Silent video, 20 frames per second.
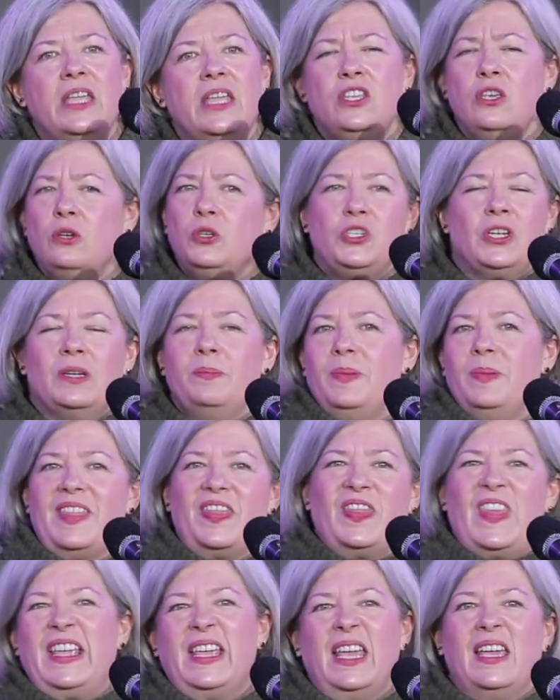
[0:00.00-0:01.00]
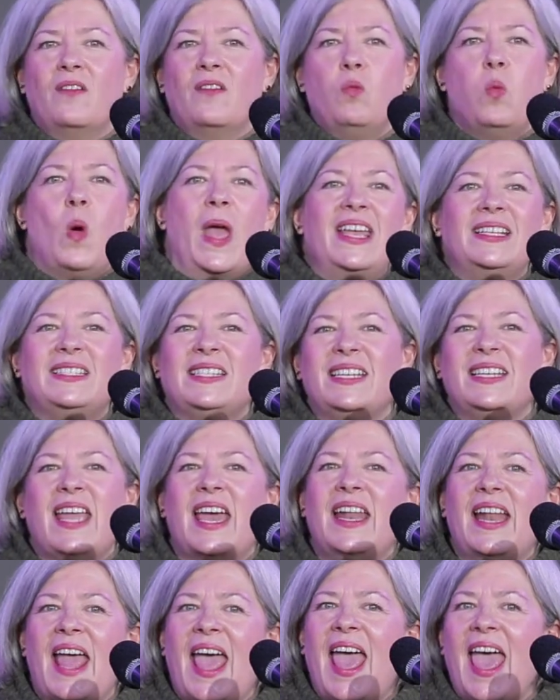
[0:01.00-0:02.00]
You shouldn't be thinking of ways to
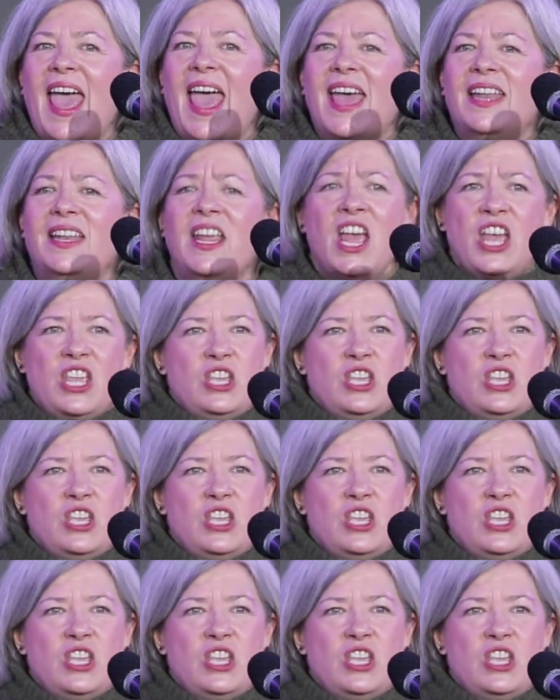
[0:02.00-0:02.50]
get ahead.